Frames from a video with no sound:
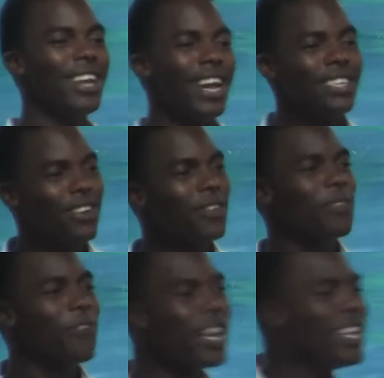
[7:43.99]
And so
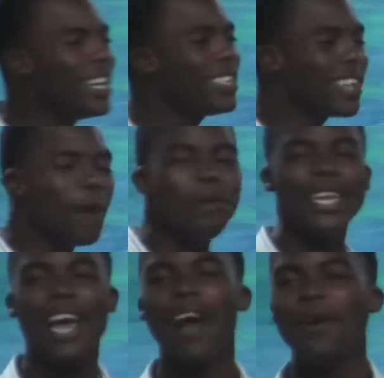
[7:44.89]
fun day is
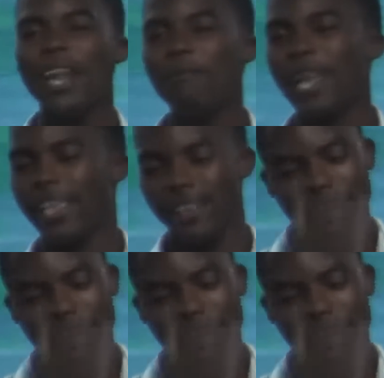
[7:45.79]
coming now, and I'm like, you